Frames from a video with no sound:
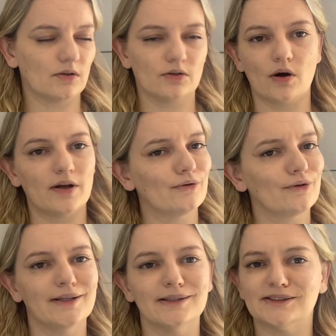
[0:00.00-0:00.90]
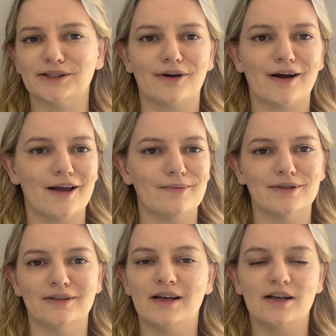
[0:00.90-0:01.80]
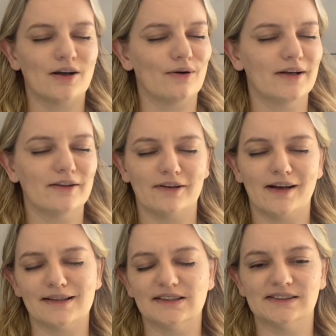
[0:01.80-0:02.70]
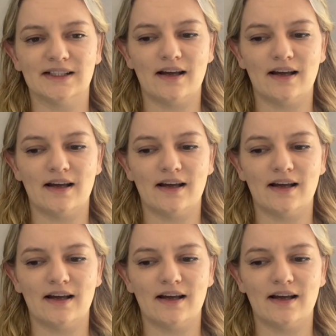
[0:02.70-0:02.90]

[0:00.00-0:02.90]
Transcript: going through Instagram and going through Etsy,